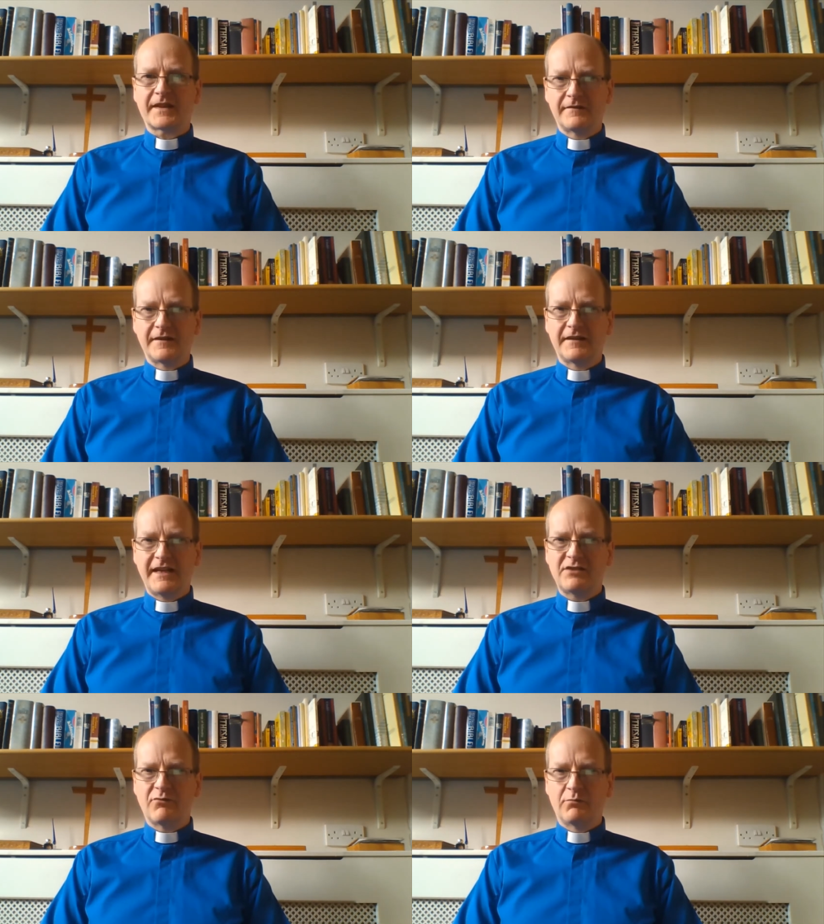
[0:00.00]
and that
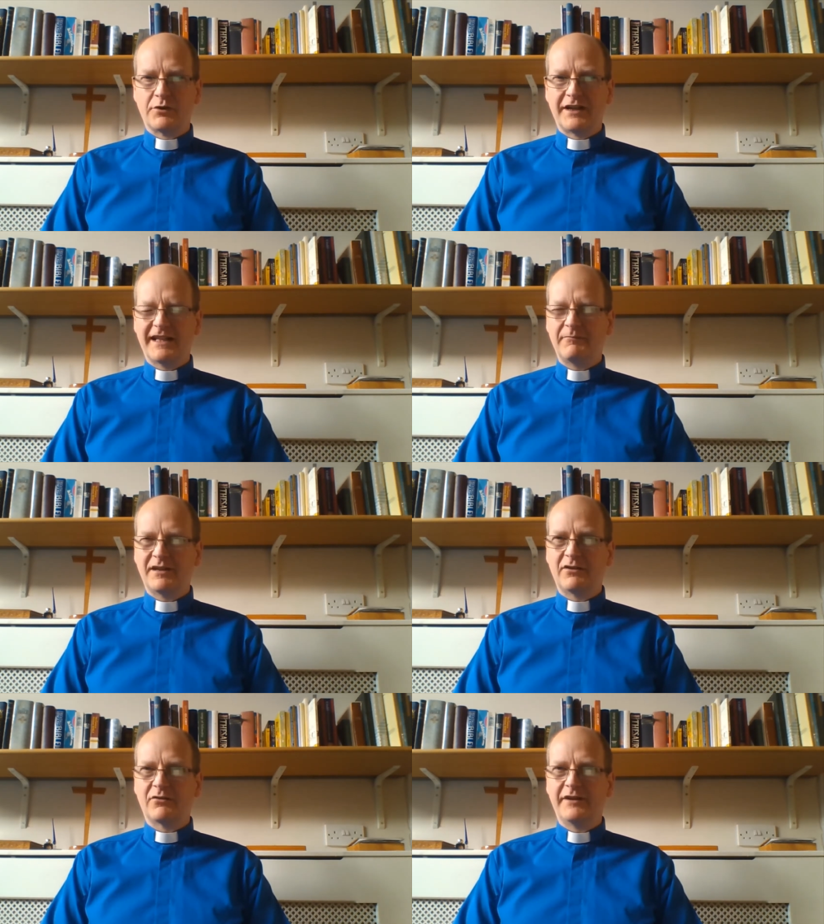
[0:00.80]
these will bring him
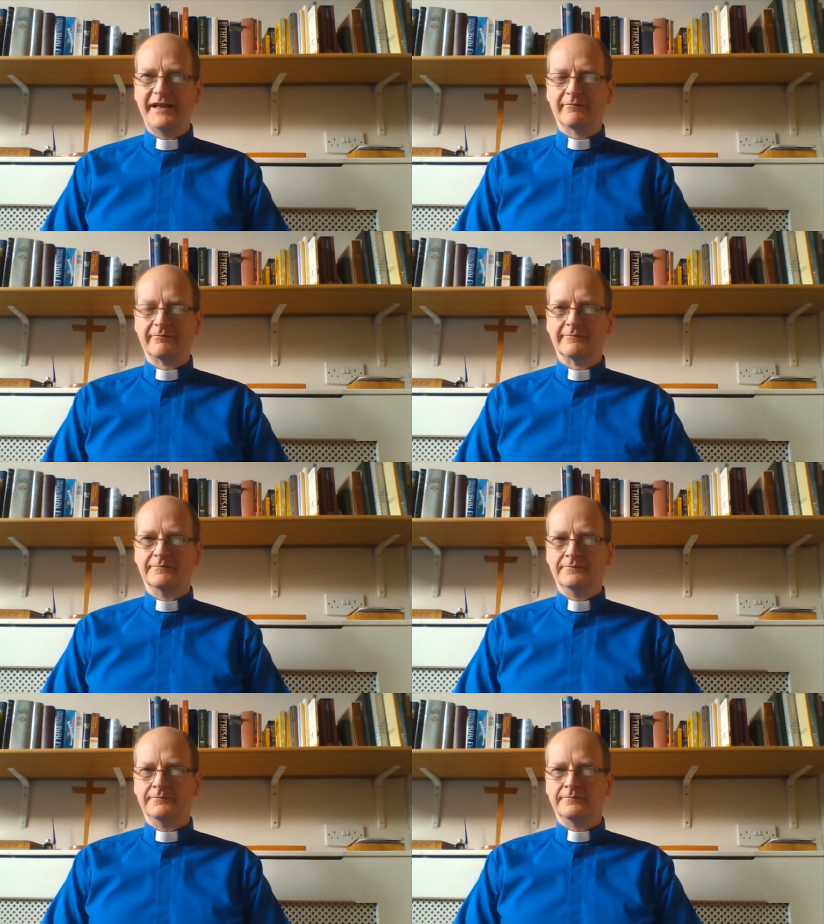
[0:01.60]
glory.
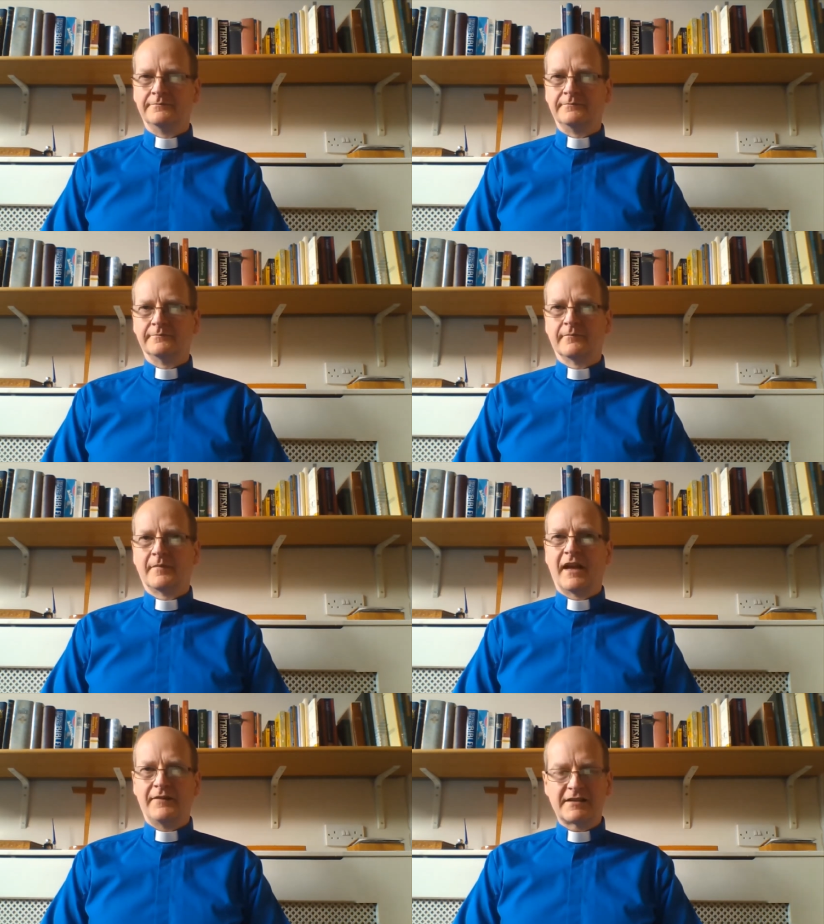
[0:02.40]

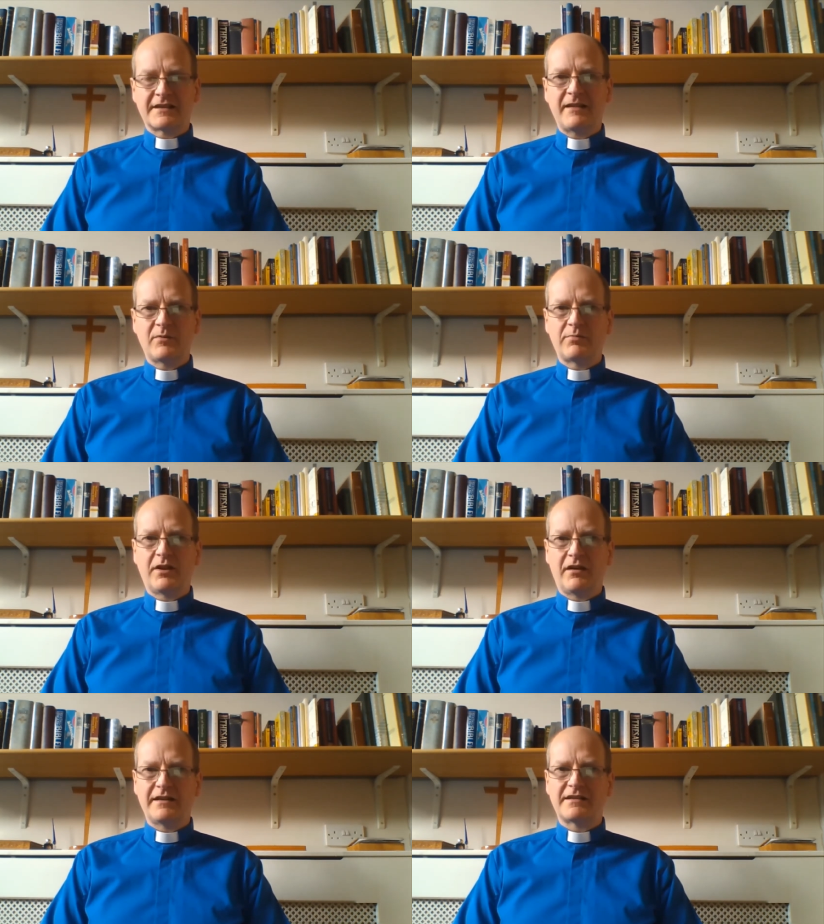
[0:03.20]
And the same
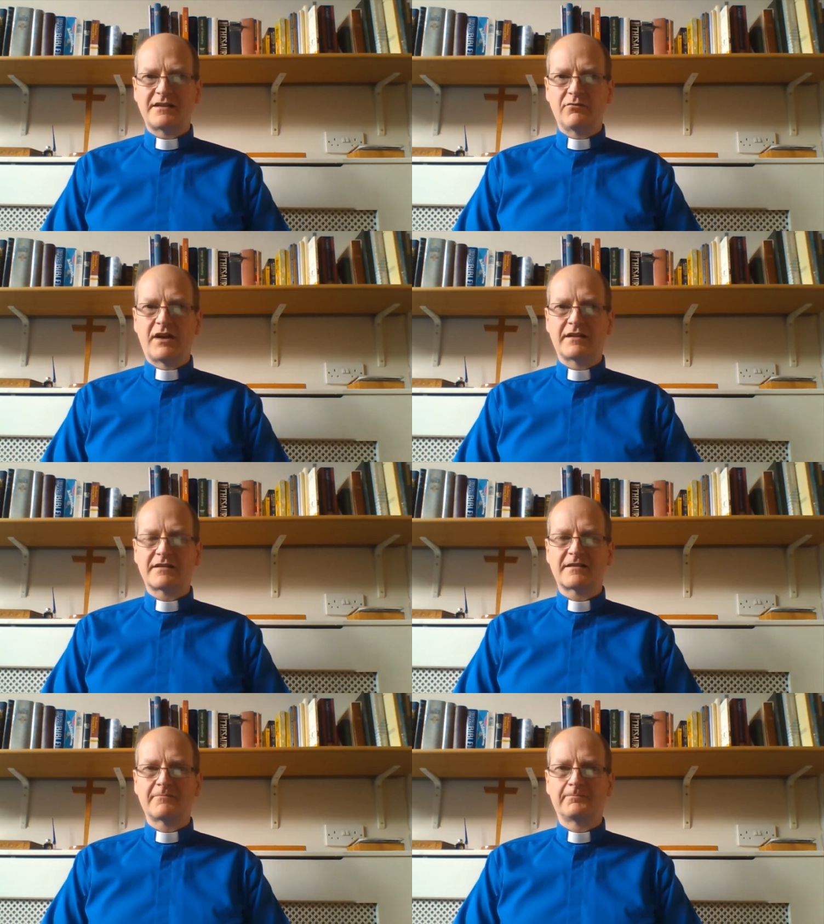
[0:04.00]
applies to
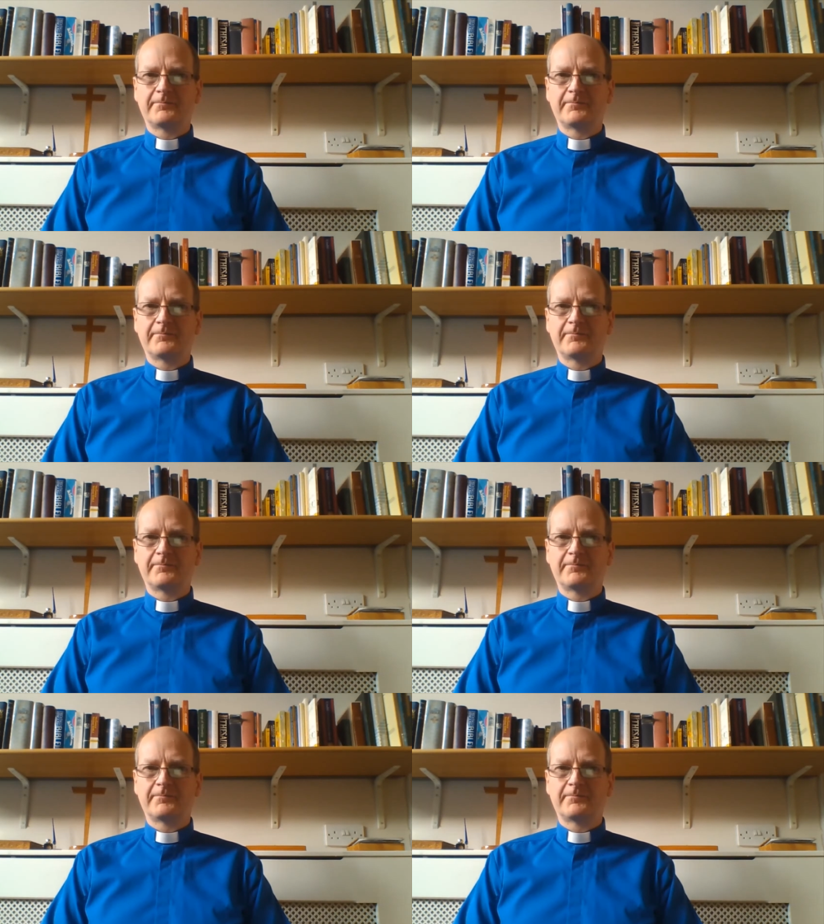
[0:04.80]
us.